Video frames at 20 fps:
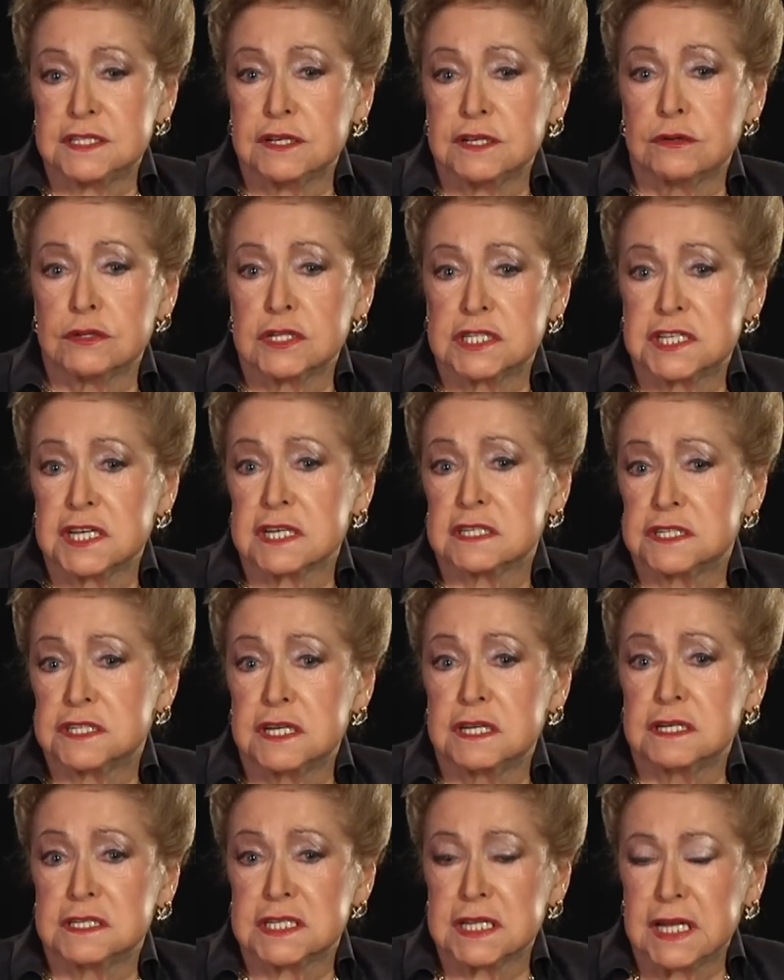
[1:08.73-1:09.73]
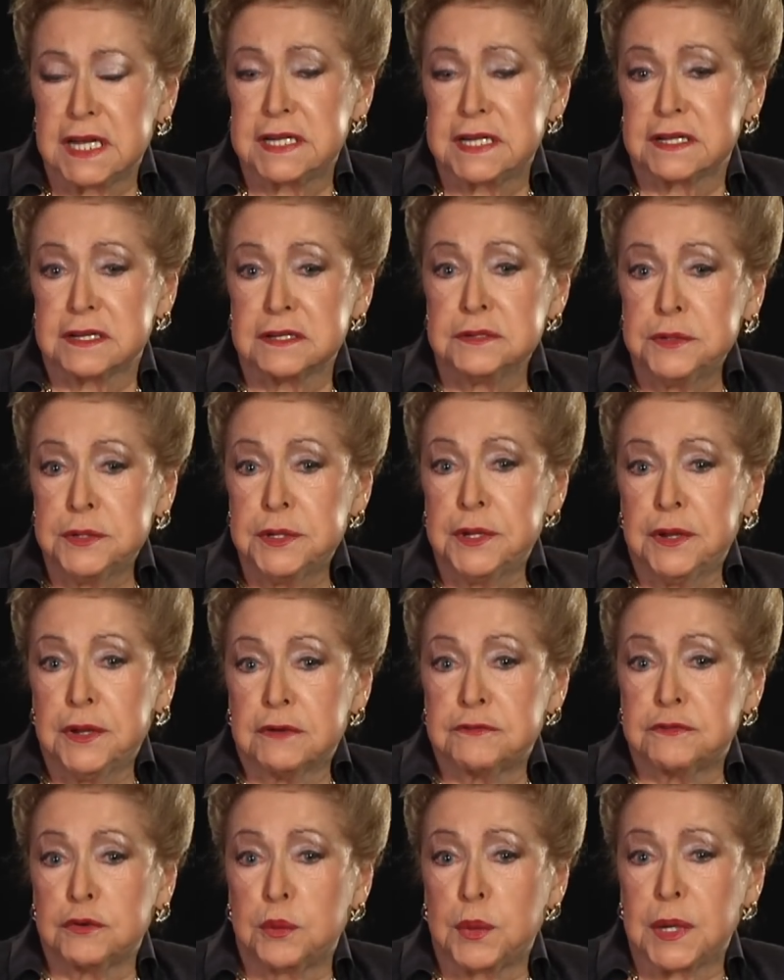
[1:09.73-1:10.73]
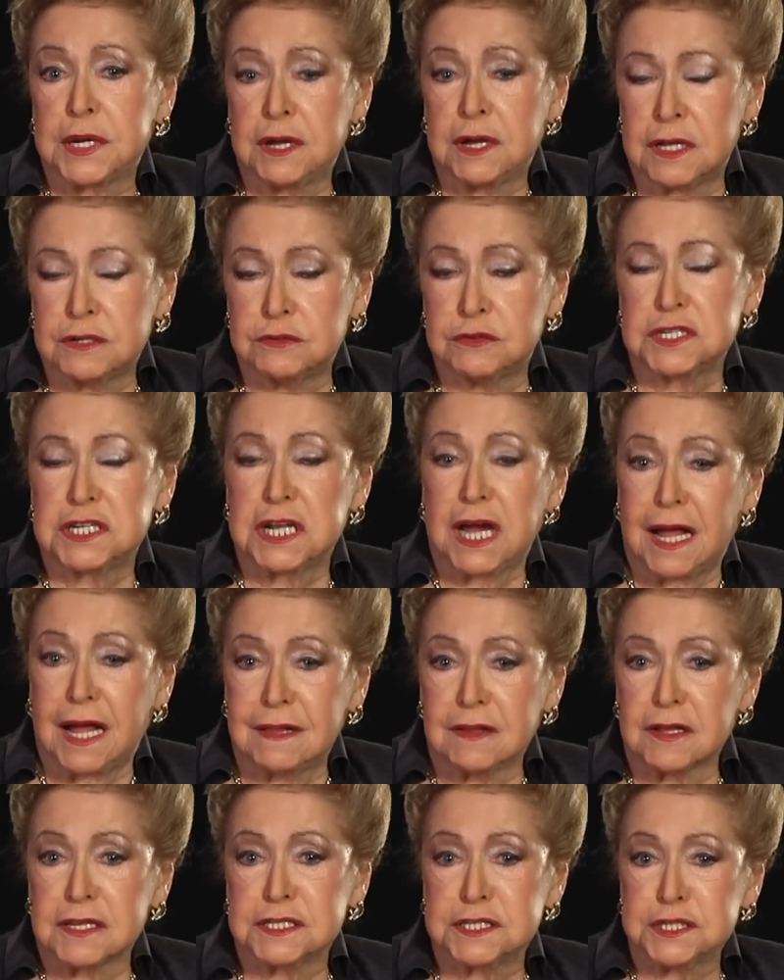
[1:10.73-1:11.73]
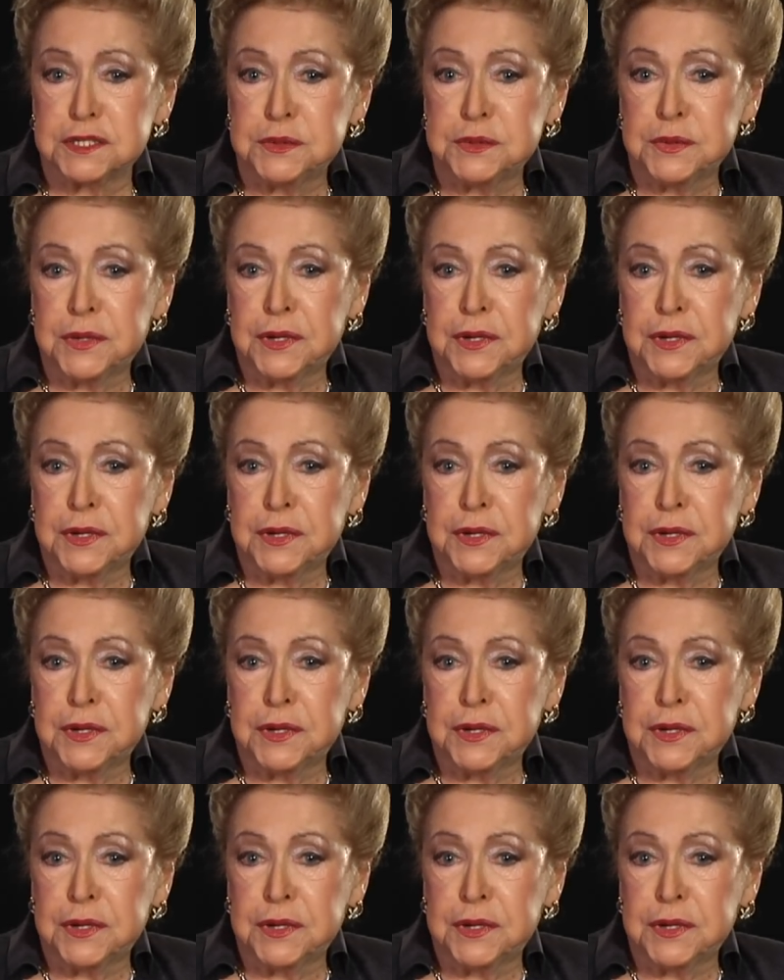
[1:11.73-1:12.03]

sold six years later, for $100.